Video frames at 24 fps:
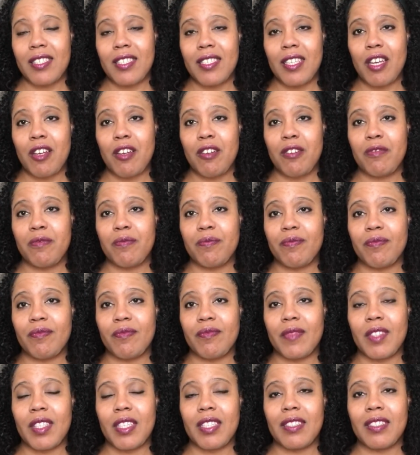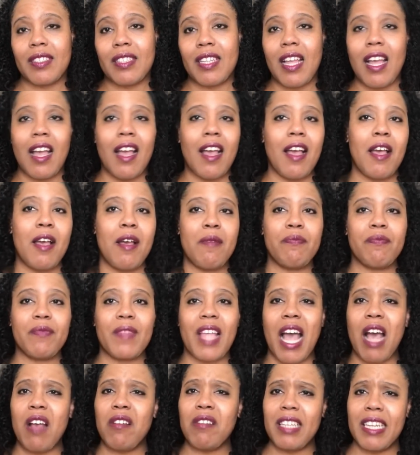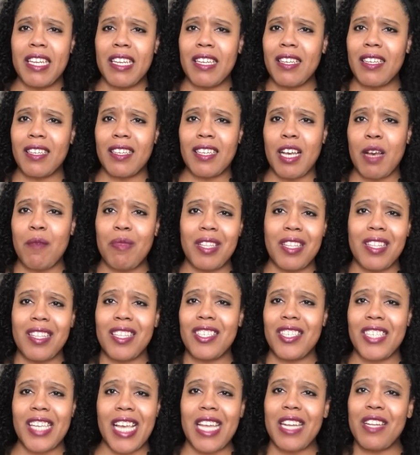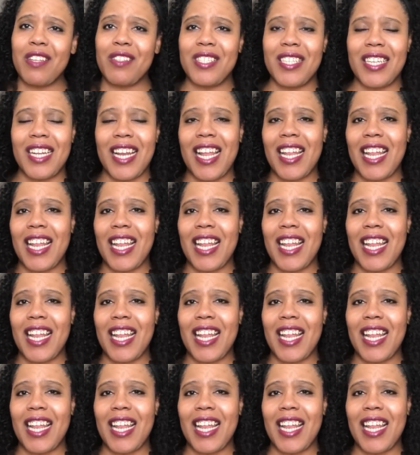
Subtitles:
So I'll link a couple of the channels that I